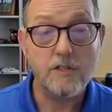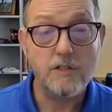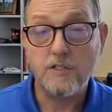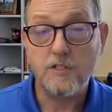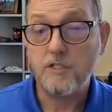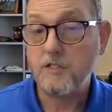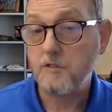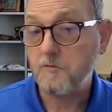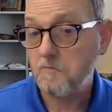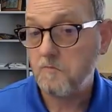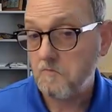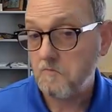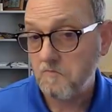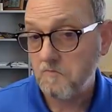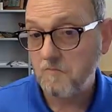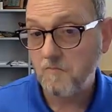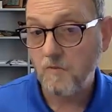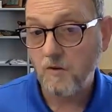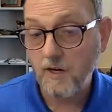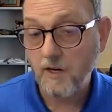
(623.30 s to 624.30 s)
There's
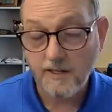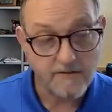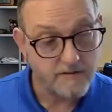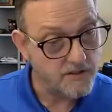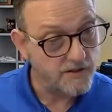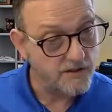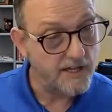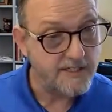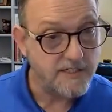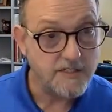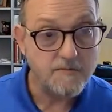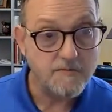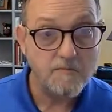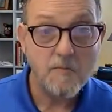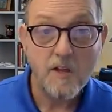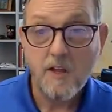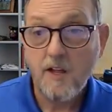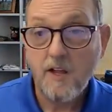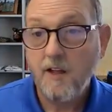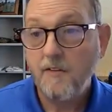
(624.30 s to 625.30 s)
right. So
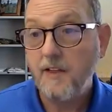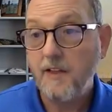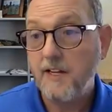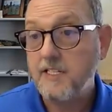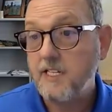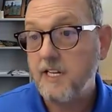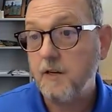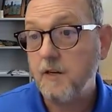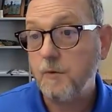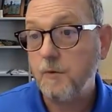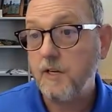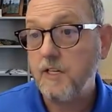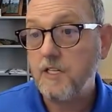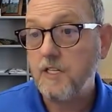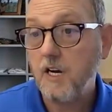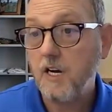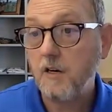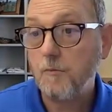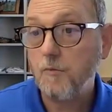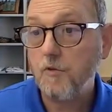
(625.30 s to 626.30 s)
that's it. We can
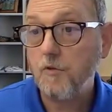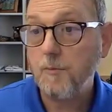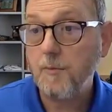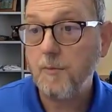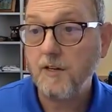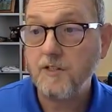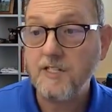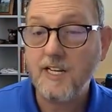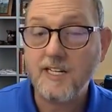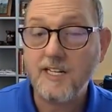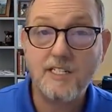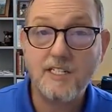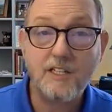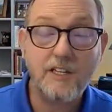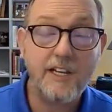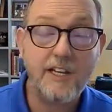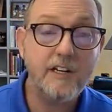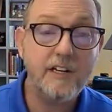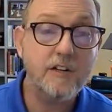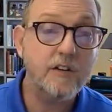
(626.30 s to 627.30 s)
talk more about tests
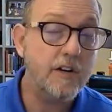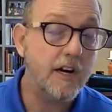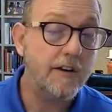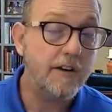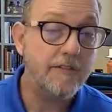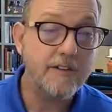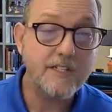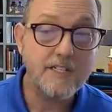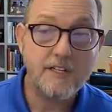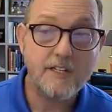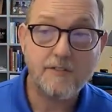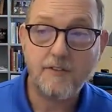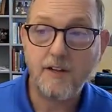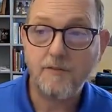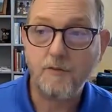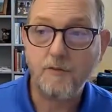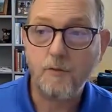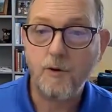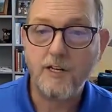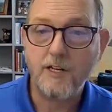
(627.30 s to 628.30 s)
later. Obviously, if you
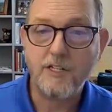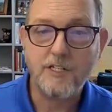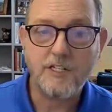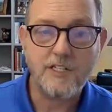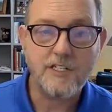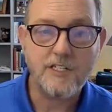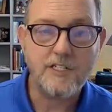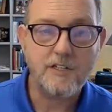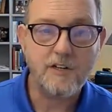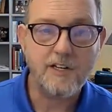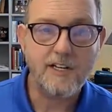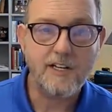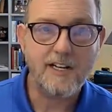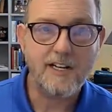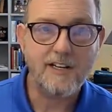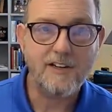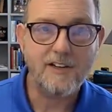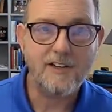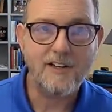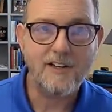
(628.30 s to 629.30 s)
have questions, you
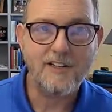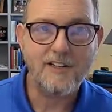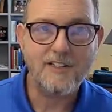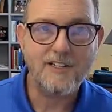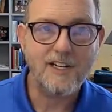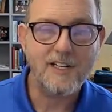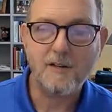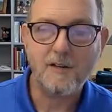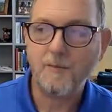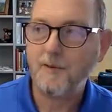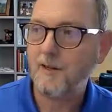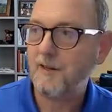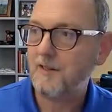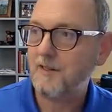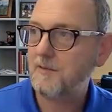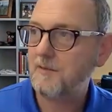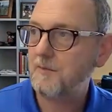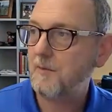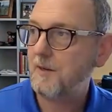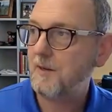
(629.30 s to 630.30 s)
can talk
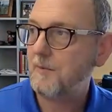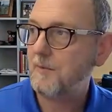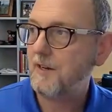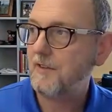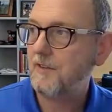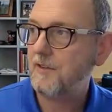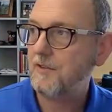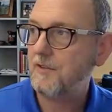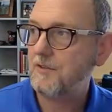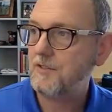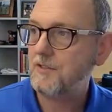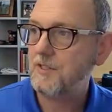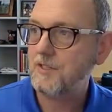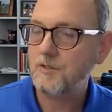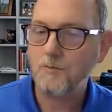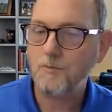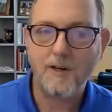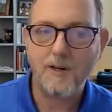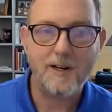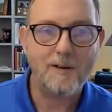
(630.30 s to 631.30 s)
about me about those
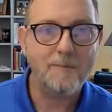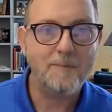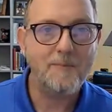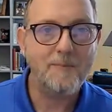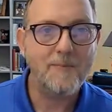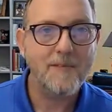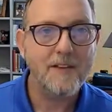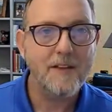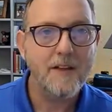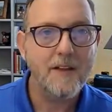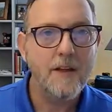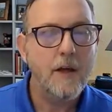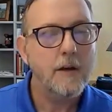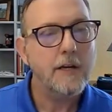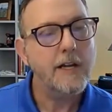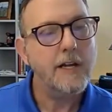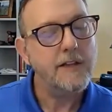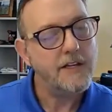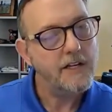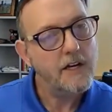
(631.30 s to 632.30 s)
as well.
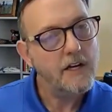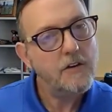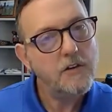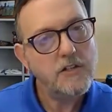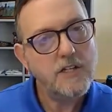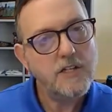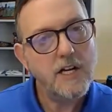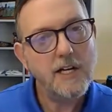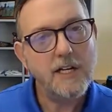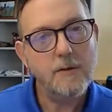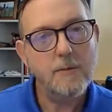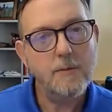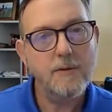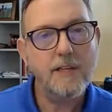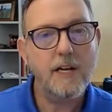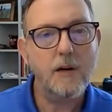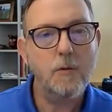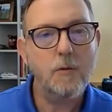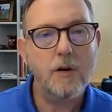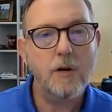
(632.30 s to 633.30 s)
Okay, the other document
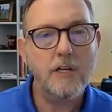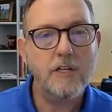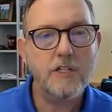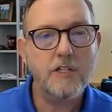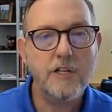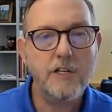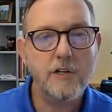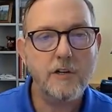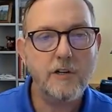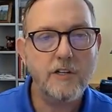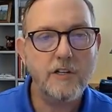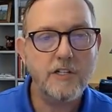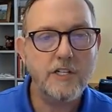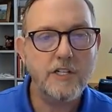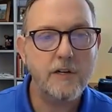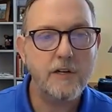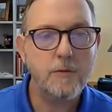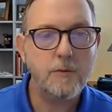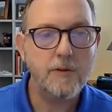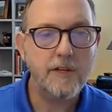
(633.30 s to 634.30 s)
that I want to
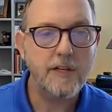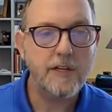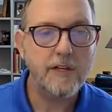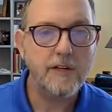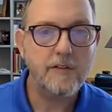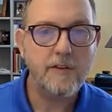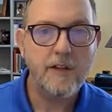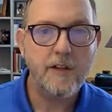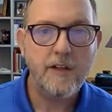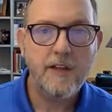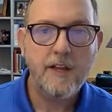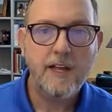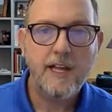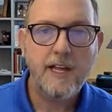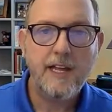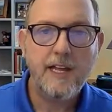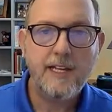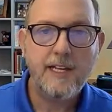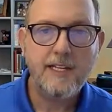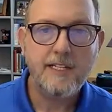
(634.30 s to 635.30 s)
share with you
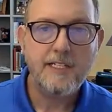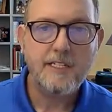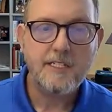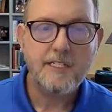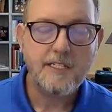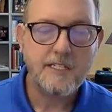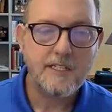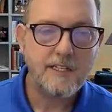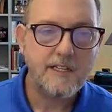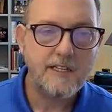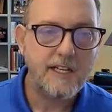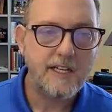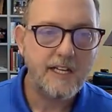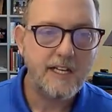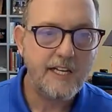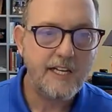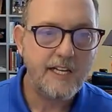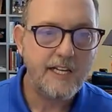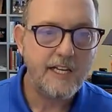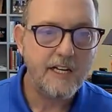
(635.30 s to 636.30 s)
is
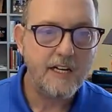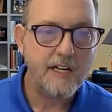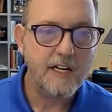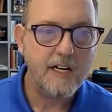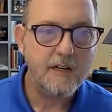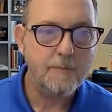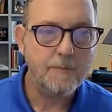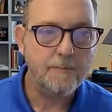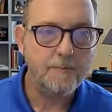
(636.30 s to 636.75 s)
the